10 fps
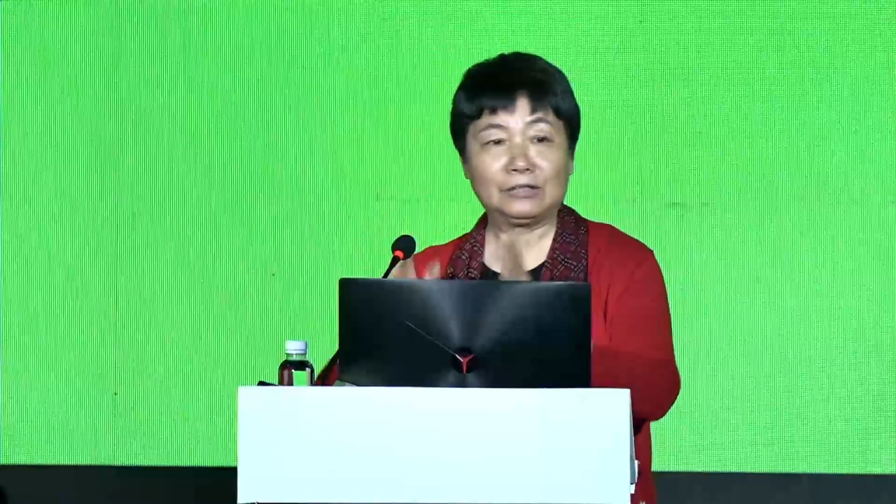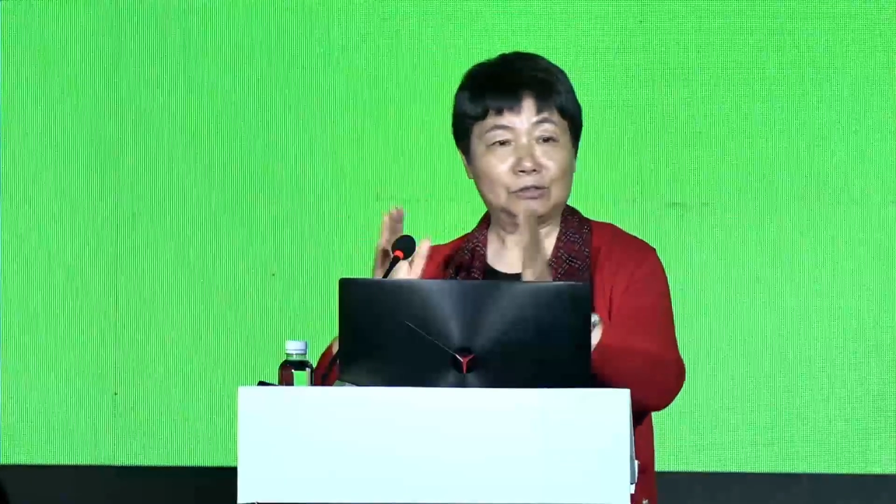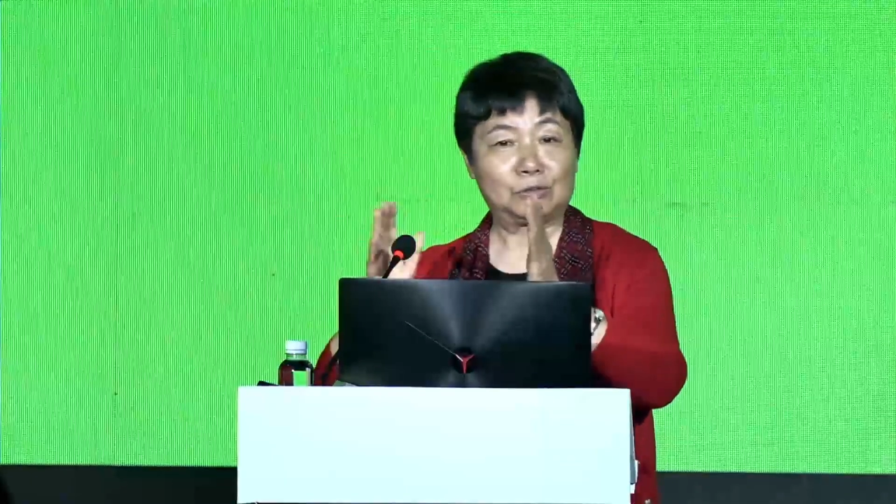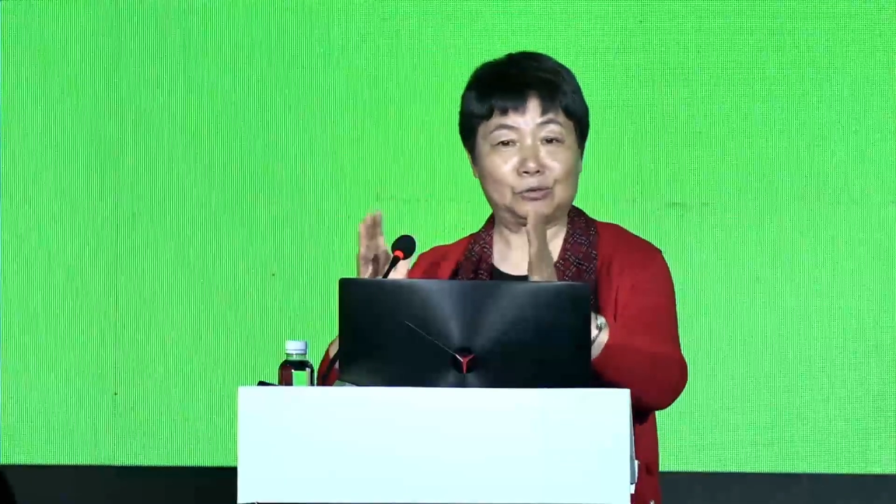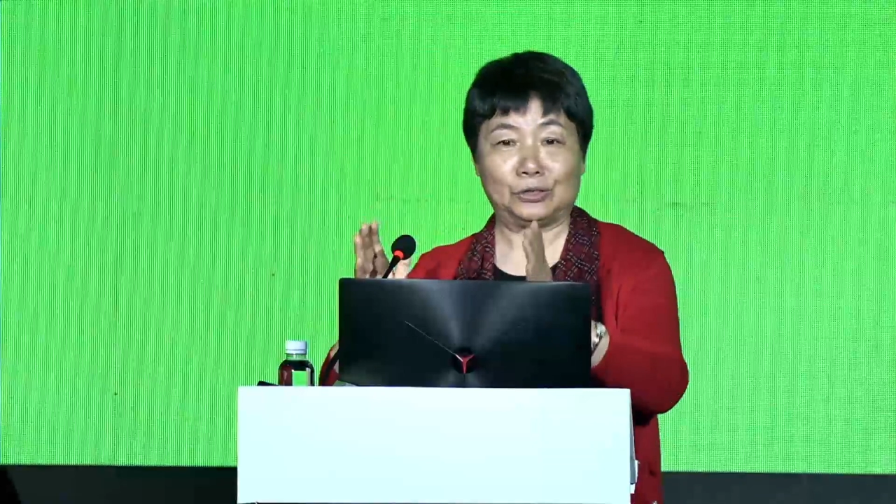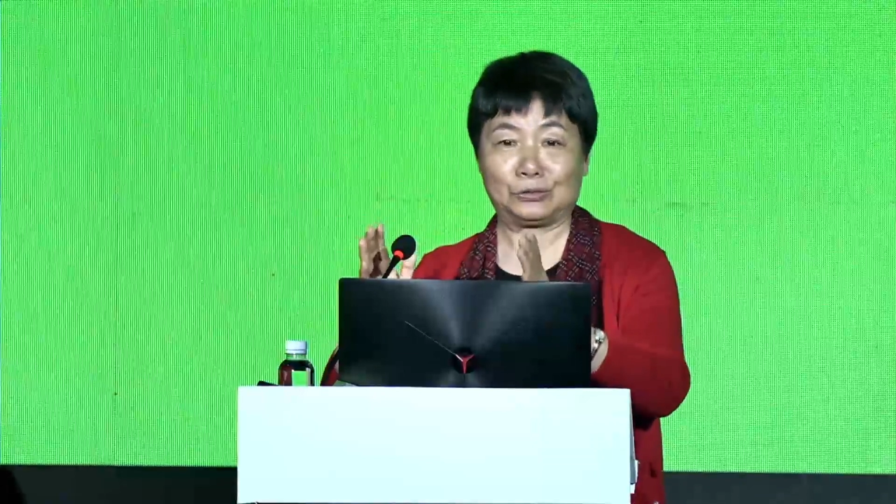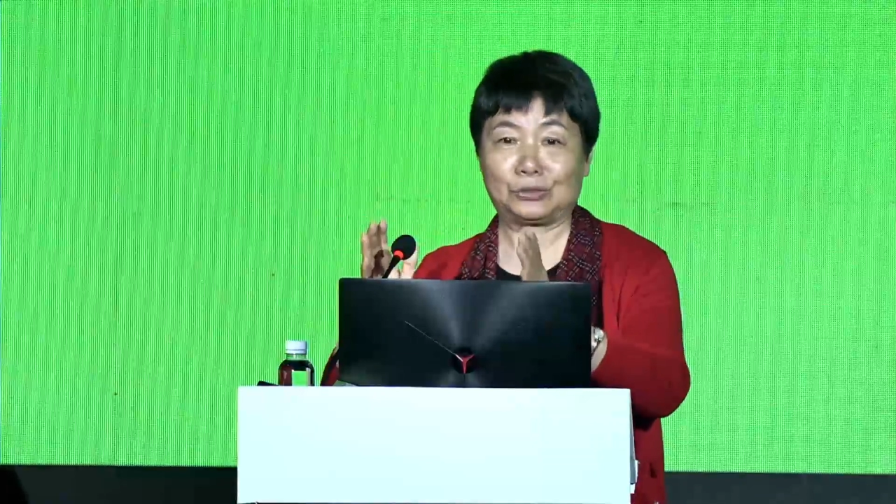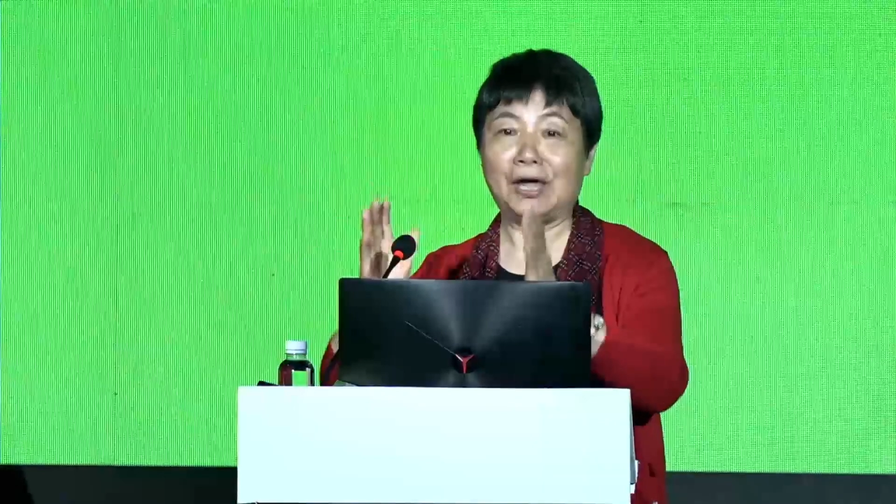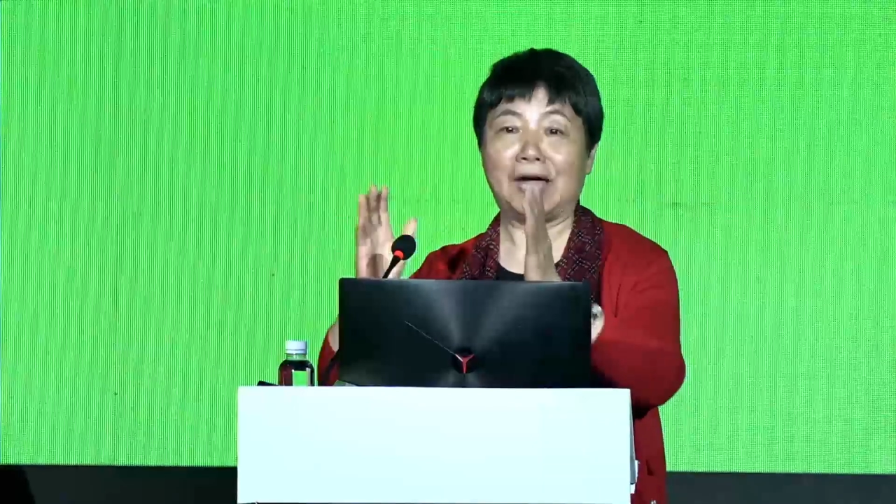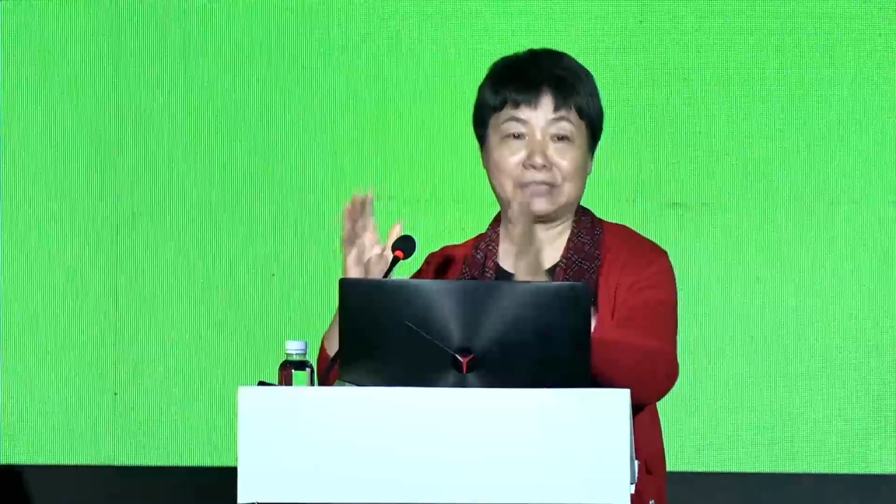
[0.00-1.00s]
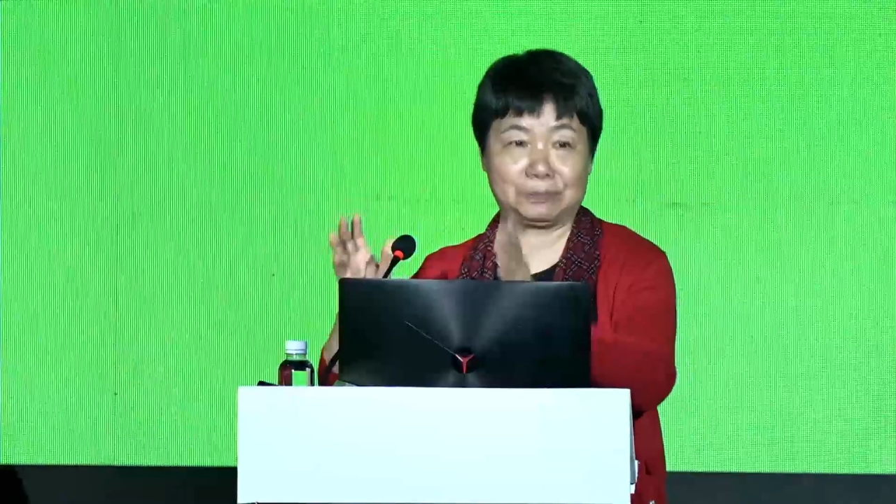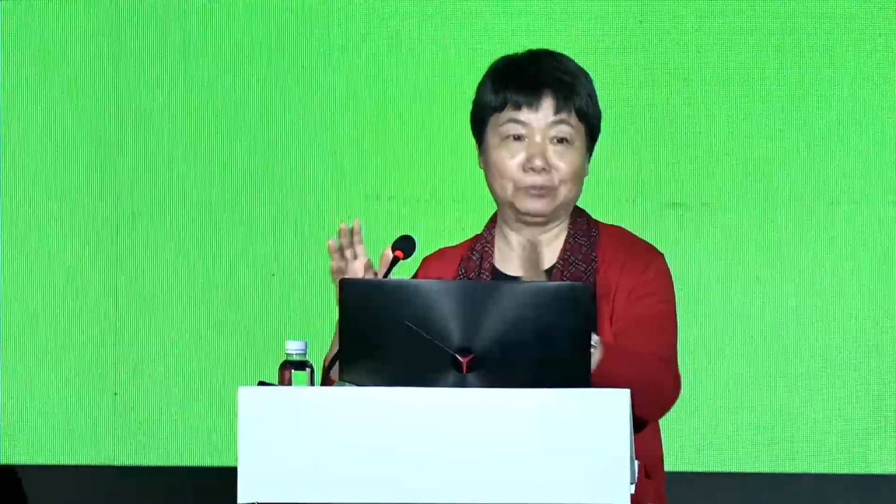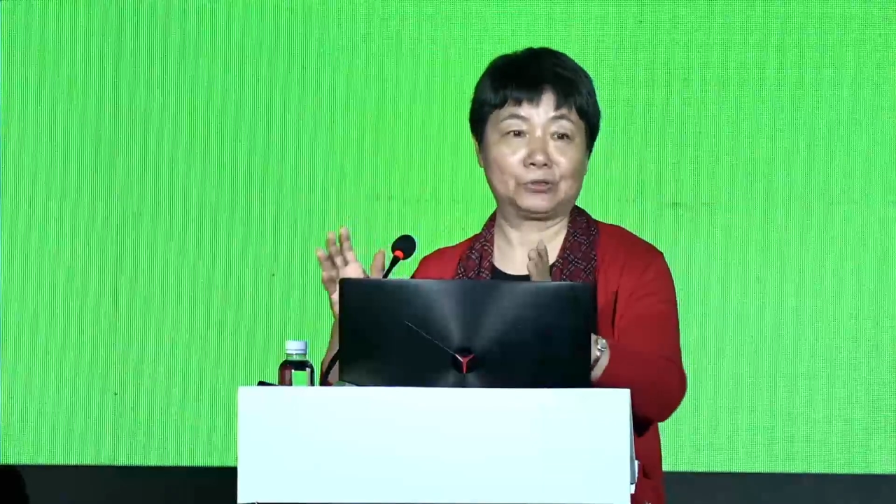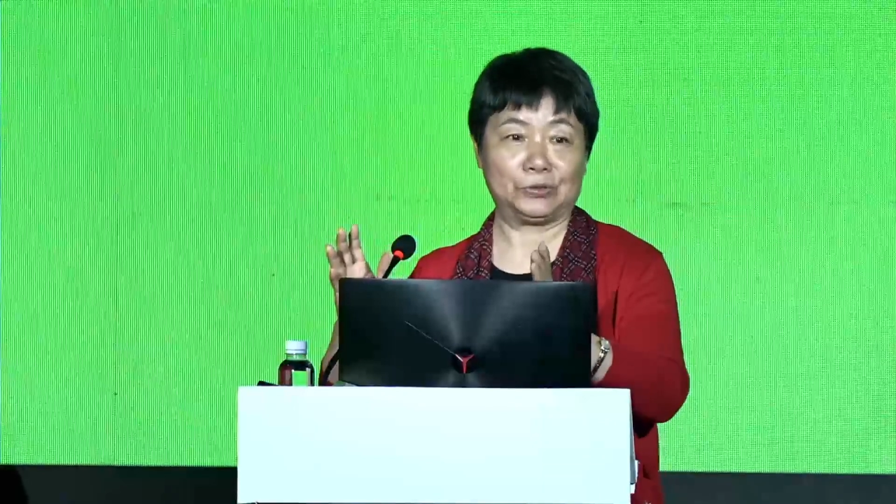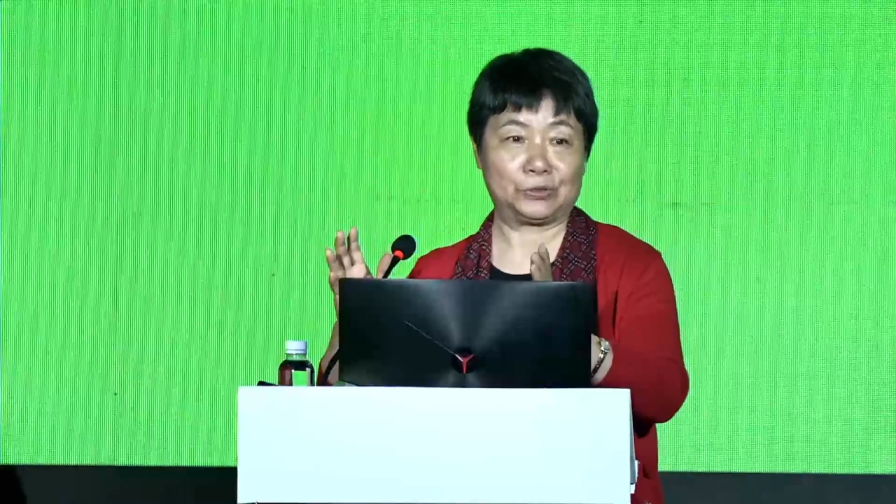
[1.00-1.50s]
make
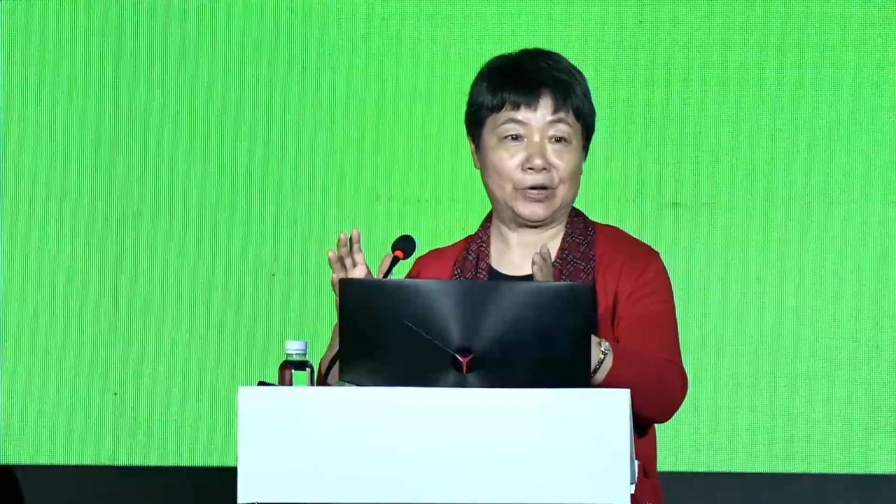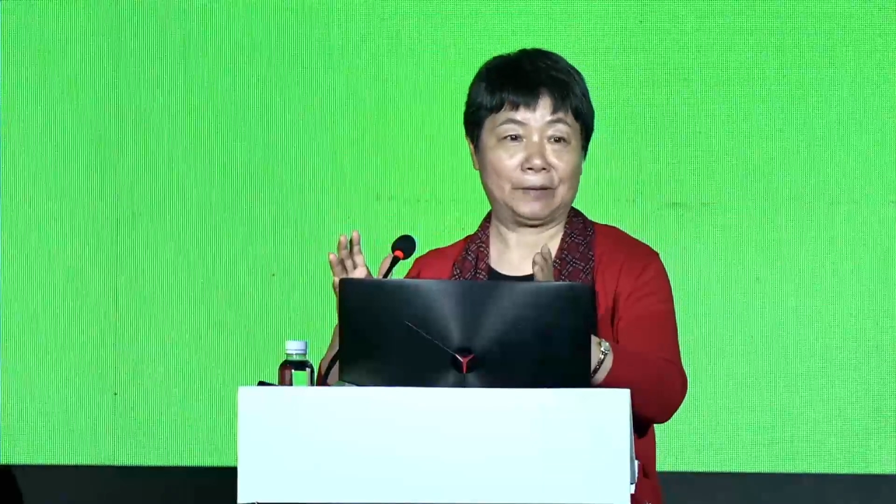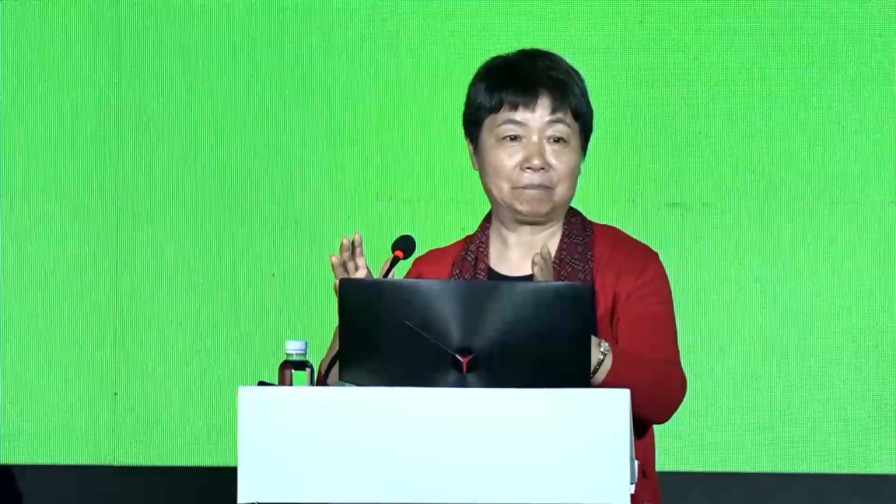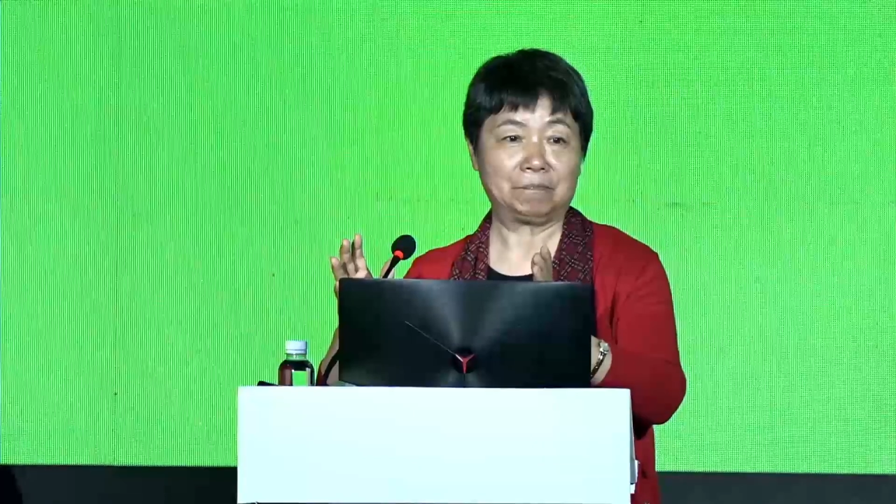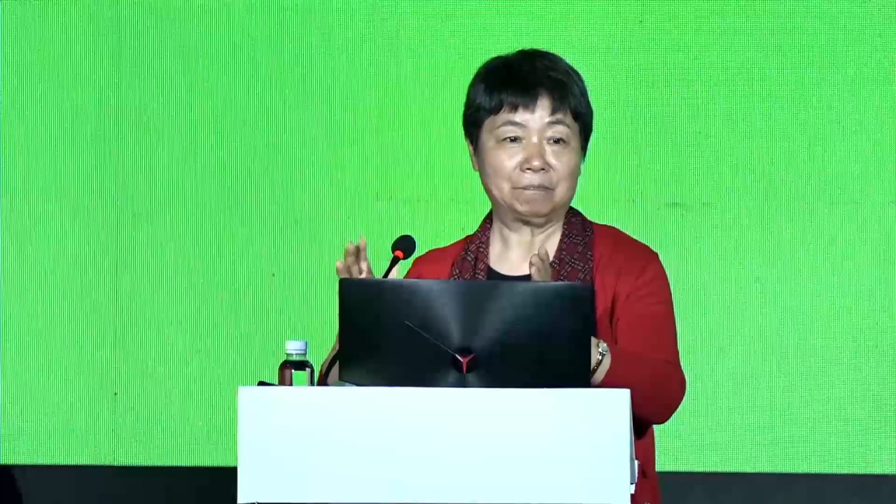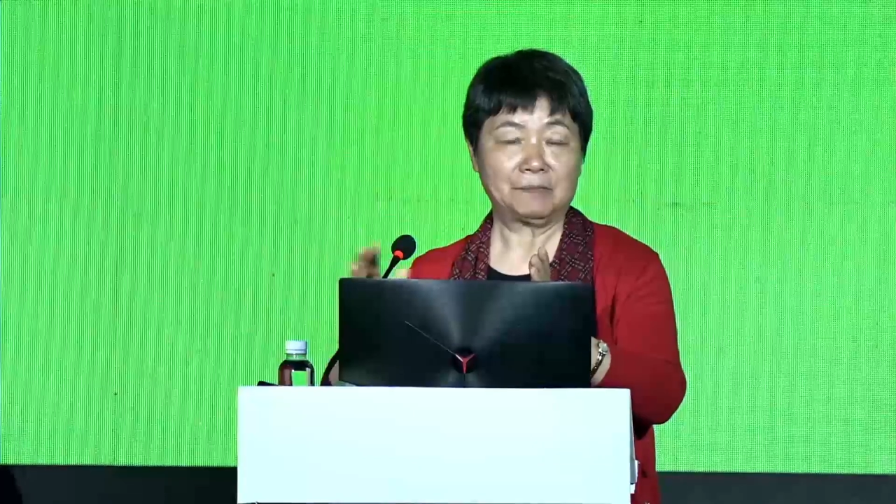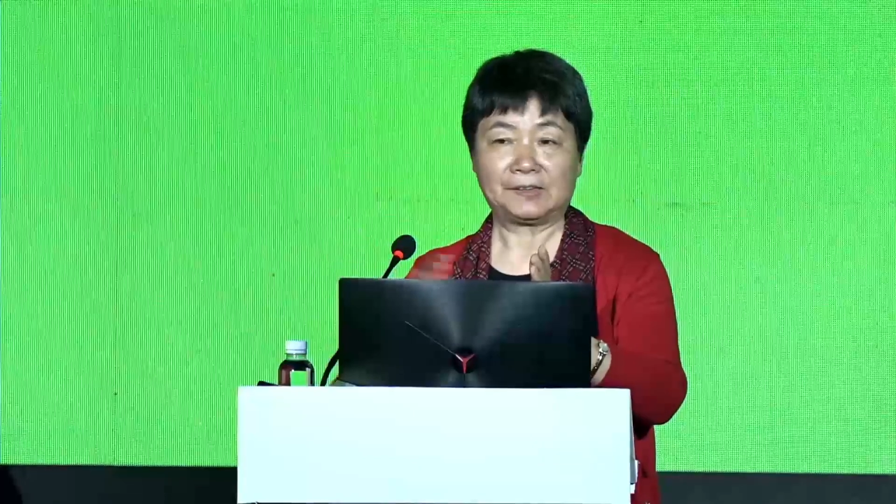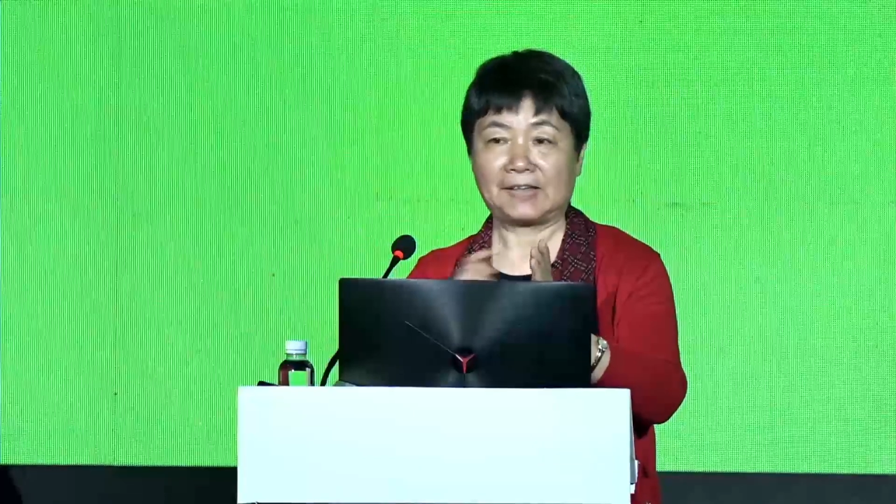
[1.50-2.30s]
documentations.